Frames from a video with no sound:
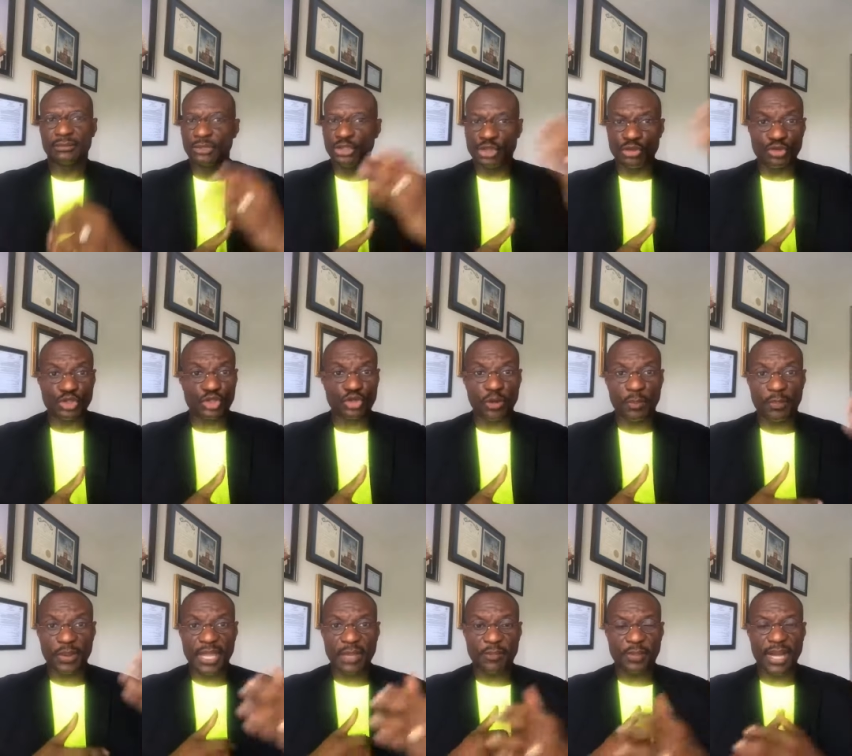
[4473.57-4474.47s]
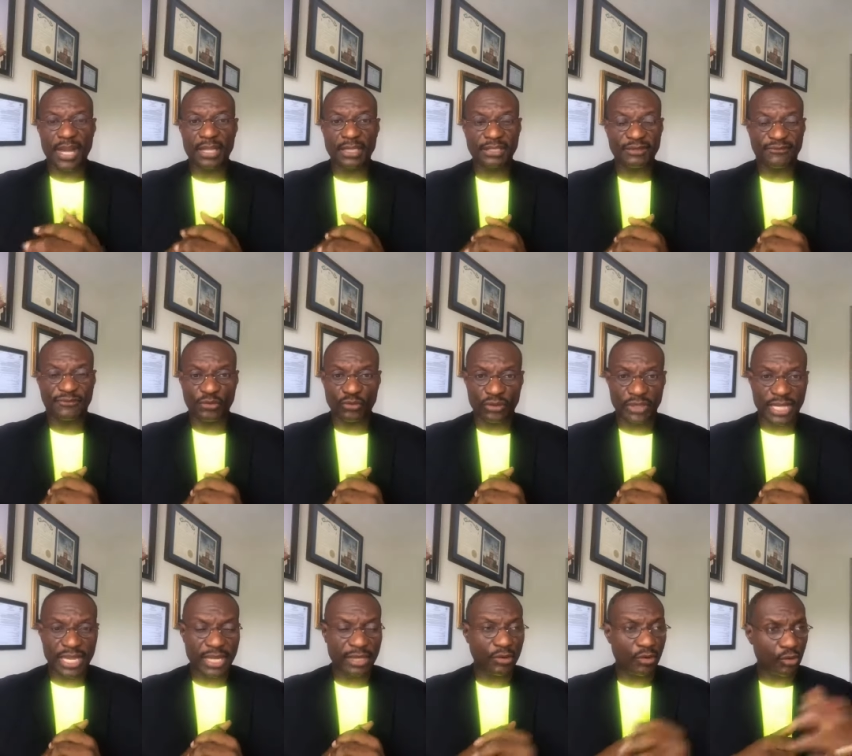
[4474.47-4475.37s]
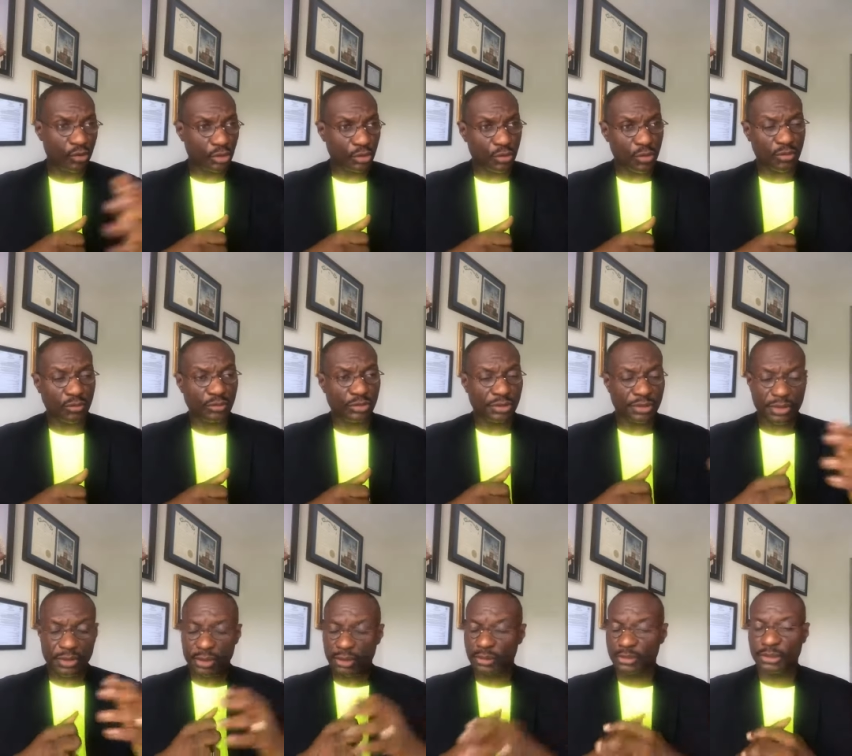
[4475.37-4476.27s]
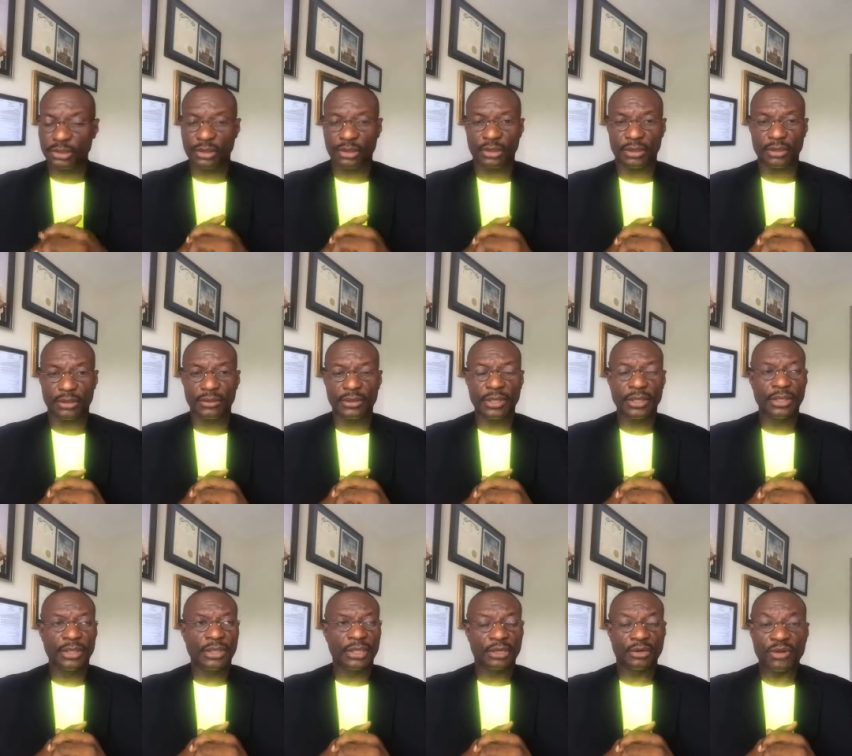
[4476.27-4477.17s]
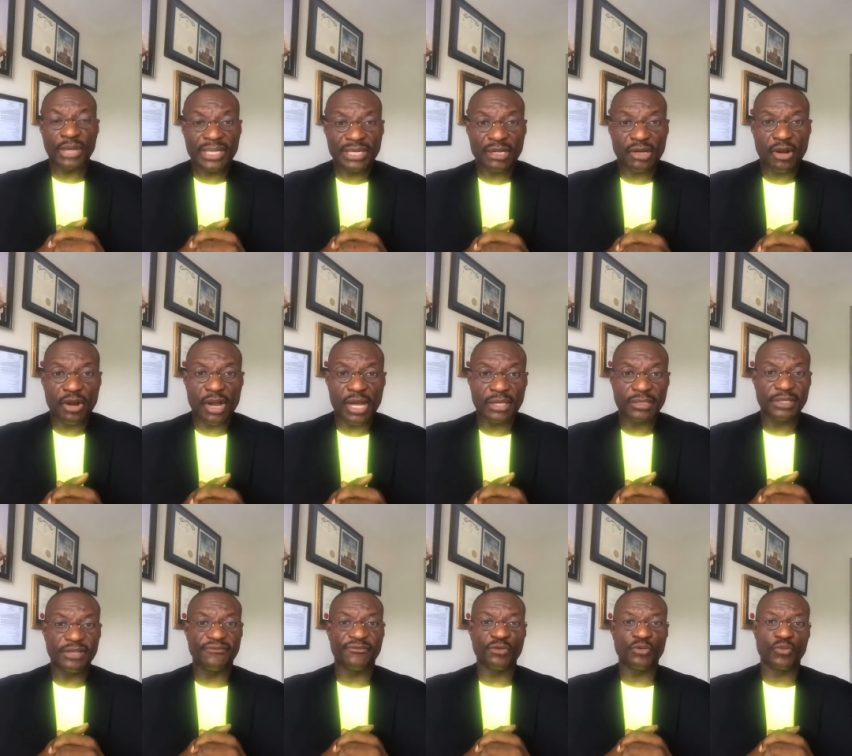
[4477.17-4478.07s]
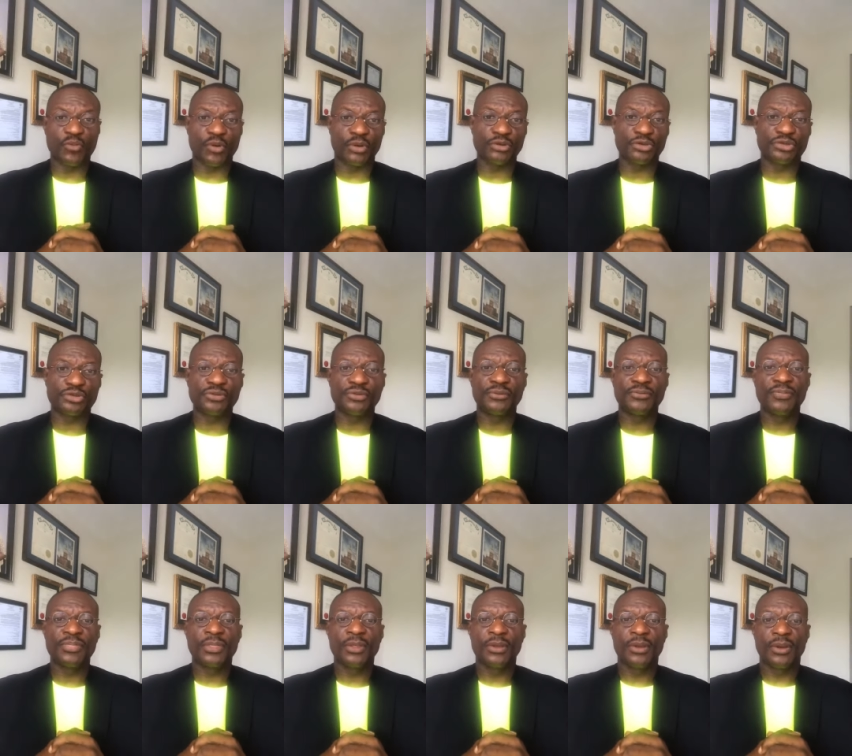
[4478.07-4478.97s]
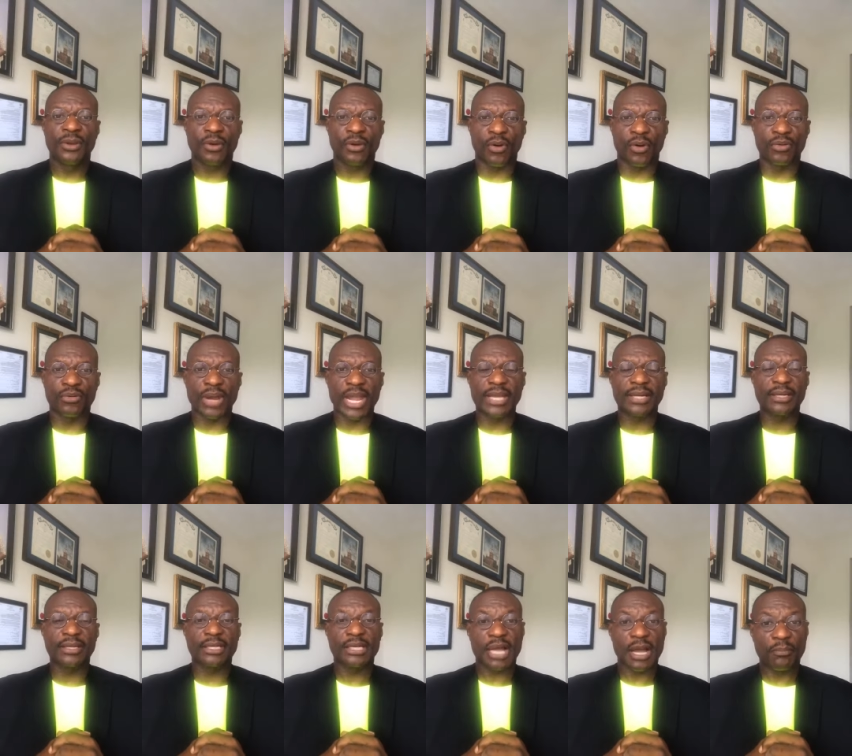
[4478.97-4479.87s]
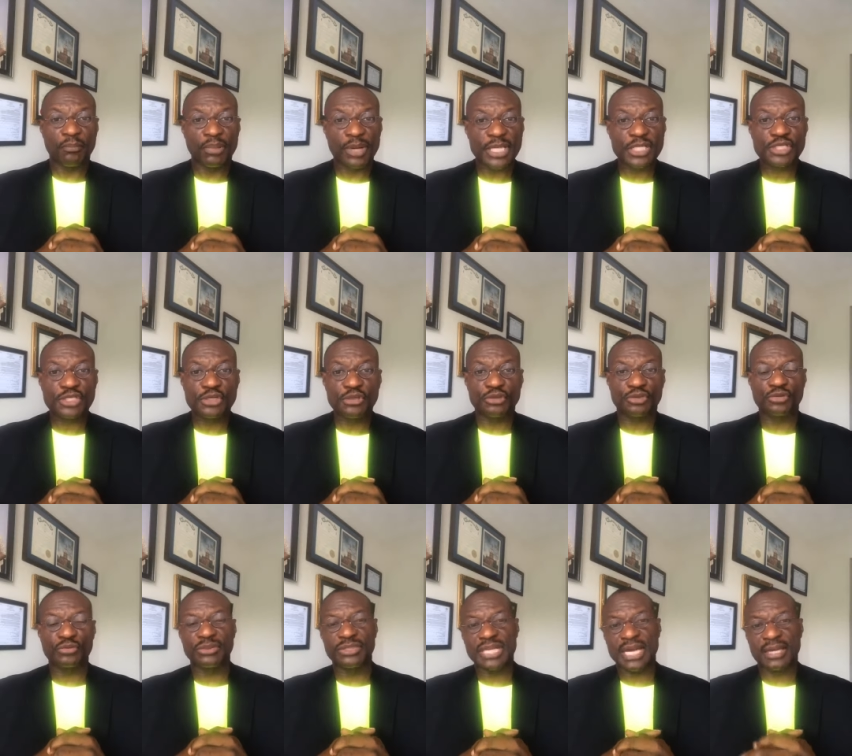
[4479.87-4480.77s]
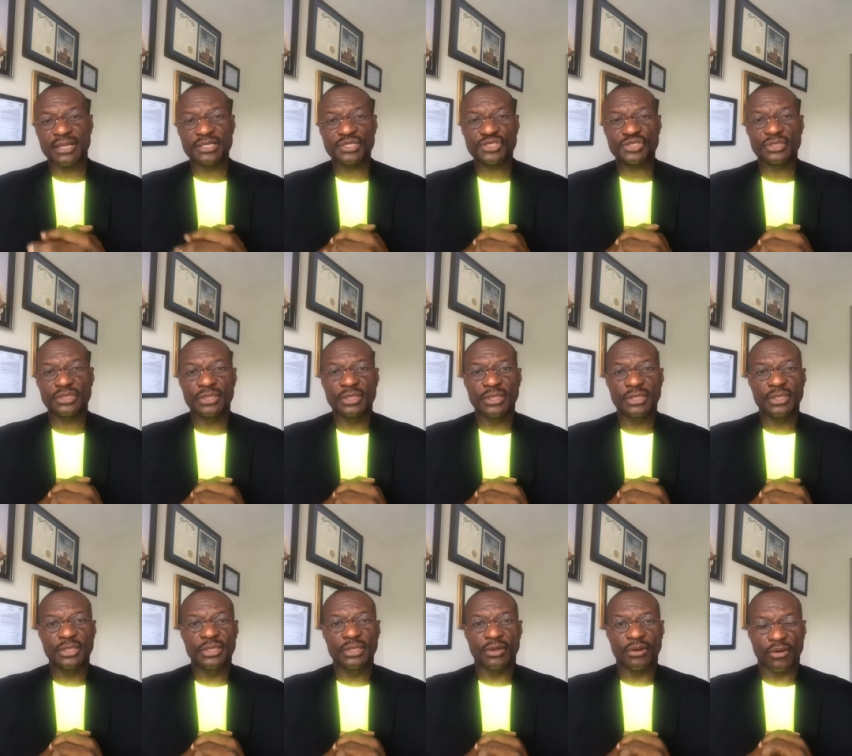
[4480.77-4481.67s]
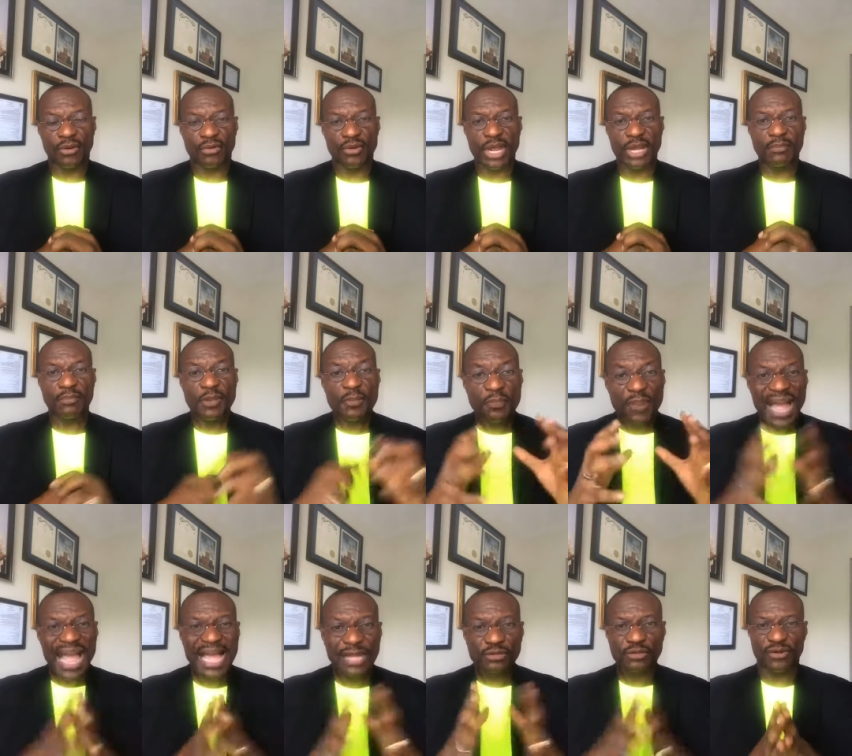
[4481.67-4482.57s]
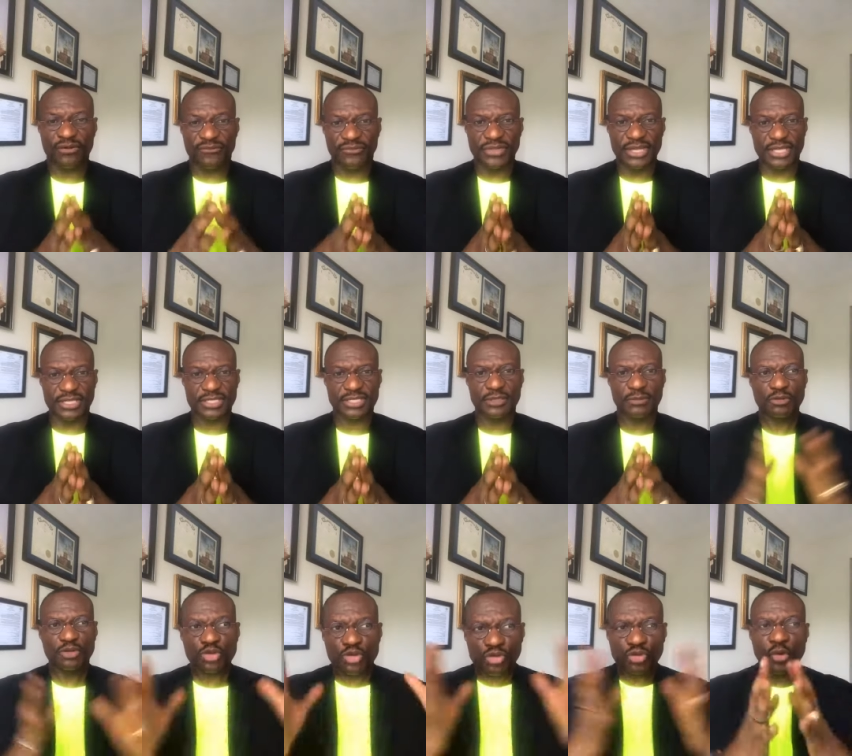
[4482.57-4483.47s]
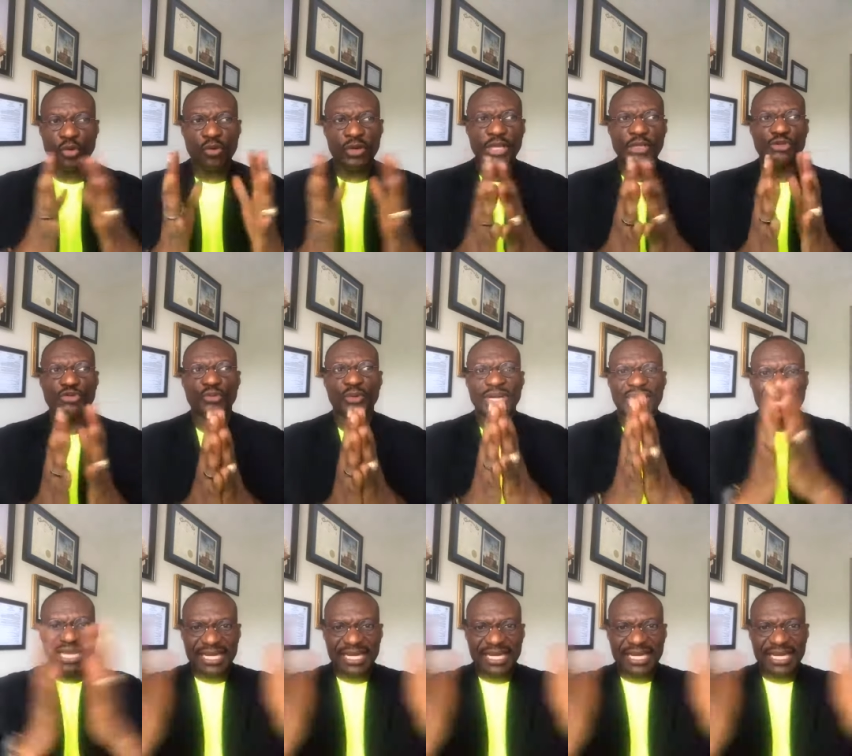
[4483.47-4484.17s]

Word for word: Use your PayPal if you can or your, your, your credit card if you want to. All right. God bless you too, Danas. All right. Be part of this. So into it.